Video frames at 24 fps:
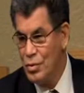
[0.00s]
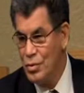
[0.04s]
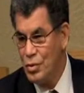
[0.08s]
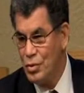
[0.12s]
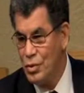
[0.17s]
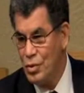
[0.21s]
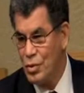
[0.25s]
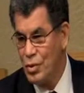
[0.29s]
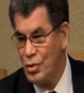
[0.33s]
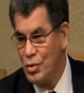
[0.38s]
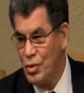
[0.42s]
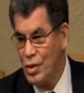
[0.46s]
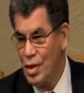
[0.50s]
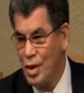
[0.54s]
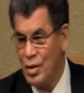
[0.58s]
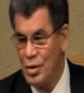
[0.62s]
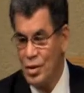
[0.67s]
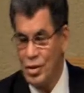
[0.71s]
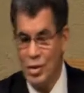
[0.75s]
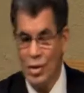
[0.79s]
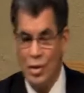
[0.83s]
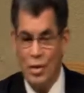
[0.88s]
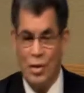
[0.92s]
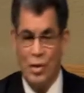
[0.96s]
Through
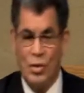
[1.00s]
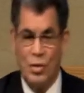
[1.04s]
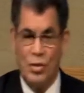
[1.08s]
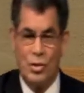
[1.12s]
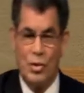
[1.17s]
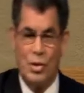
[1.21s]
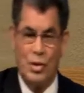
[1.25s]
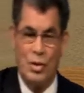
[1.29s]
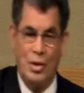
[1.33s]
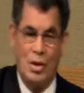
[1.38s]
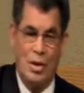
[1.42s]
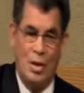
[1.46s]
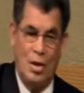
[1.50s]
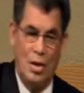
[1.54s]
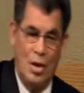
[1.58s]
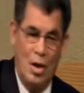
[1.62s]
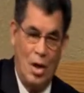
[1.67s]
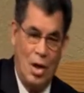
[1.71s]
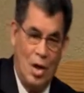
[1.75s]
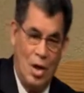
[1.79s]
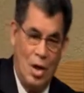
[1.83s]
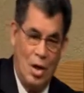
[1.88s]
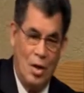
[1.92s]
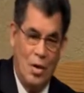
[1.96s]
Christ. So the
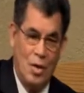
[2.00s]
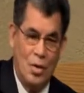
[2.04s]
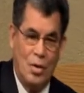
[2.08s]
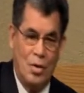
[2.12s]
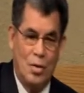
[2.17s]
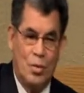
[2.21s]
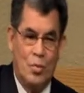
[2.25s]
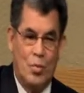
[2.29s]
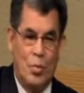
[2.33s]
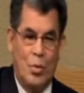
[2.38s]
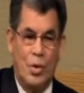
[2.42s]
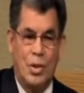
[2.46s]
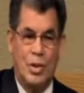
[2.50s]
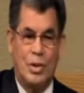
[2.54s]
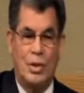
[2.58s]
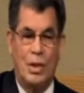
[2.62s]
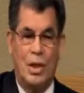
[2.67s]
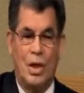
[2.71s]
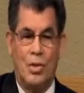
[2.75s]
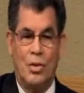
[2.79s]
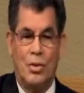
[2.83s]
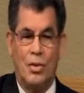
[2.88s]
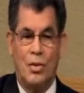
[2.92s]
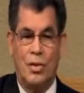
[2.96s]
law points
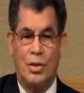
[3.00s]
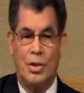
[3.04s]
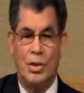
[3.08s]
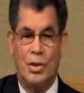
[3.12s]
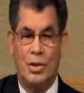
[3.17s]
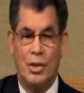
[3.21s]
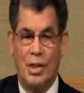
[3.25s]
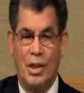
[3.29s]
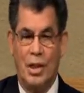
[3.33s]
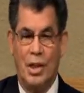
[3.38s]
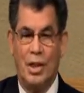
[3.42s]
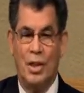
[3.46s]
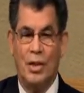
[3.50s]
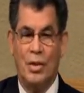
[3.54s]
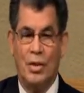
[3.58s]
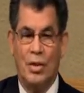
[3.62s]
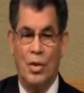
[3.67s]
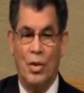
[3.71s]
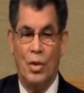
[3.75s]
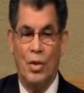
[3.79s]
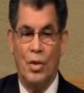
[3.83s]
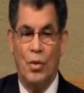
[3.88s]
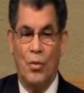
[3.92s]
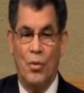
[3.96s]
out your sin,
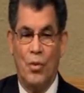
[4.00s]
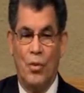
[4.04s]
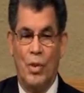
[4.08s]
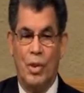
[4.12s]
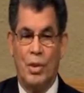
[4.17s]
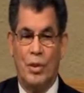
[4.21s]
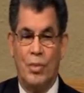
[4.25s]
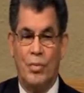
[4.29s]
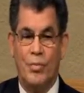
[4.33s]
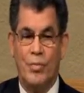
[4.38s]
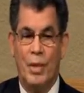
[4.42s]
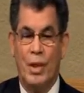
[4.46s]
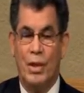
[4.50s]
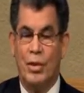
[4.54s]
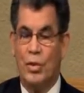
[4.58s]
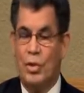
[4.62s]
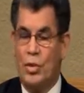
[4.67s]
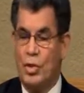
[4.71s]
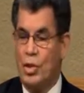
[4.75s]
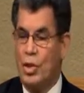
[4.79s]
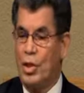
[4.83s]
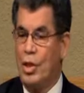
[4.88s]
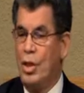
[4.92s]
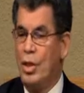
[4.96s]
which in
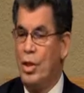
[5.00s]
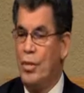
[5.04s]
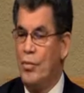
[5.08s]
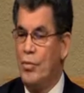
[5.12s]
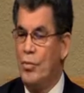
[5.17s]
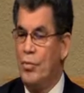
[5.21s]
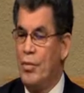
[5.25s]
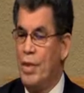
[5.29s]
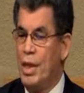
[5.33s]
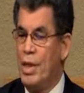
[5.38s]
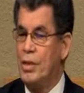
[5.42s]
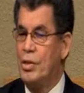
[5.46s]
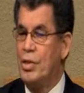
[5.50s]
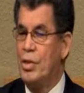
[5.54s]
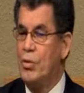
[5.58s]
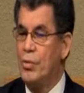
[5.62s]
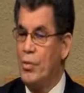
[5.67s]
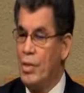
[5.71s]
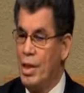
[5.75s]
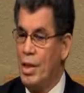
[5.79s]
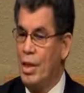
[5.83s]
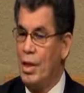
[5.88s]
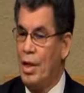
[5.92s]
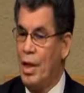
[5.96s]
turn makes you
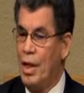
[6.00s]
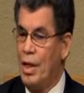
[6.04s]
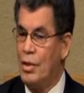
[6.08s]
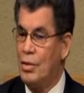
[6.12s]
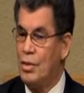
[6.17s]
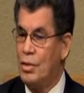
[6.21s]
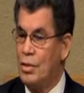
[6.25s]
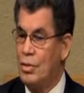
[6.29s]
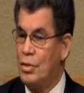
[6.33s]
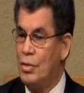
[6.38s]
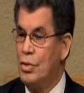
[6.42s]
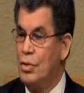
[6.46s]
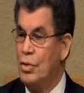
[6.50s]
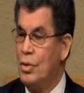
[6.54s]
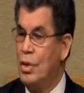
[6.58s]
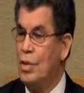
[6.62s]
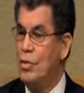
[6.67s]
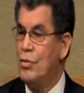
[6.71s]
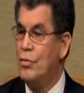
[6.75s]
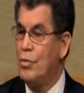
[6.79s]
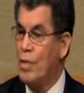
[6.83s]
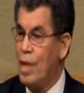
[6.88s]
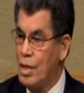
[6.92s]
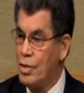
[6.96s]
realize that you need
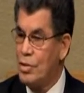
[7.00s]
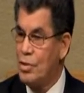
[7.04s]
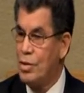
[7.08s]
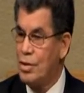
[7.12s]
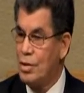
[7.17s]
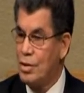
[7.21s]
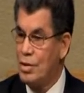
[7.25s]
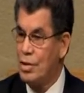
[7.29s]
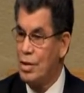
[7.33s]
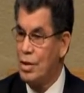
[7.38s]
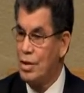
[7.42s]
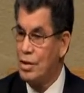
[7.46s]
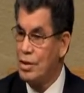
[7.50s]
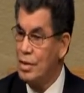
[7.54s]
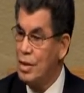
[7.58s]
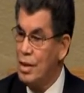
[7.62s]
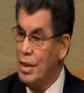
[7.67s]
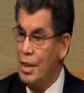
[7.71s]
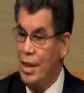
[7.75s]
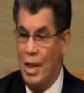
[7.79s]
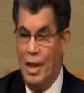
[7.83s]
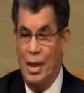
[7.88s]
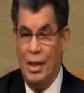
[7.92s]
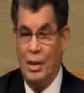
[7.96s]
righteousness,
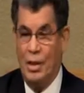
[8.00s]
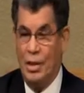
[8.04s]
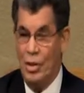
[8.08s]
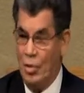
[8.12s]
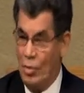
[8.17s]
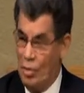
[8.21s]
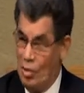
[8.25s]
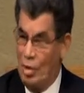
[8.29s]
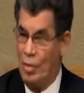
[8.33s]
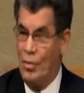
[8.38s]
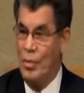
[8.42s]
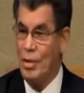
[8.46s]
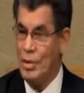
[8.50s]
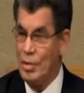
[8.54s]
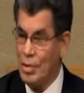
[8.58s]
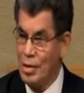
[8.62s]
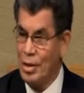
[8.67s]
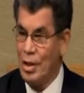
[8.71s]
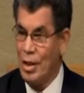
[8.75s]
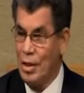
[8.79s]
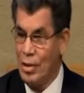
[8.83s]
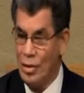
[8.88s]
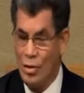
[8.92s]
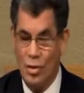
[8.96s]
and the only way to
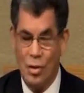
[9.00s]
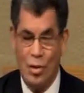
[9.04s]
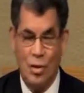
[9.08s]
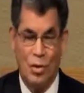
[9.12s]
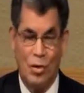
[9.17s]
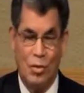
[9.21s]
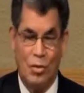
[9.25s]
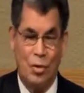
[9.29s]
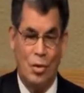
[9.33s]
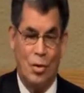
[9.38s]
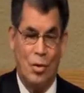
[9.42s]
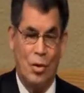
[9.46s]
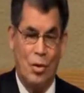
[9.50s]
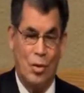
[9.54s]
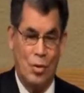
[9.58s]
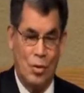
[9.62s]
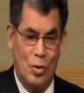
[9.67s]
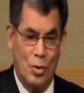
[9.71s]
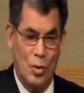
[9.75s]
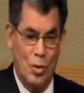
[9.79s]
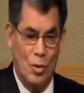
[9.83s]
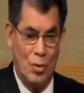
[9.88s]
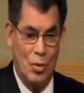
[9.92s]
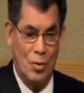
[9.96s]
get it is to go to
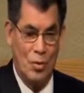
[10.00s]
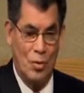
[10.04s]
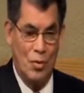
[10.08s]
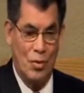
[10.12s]
who?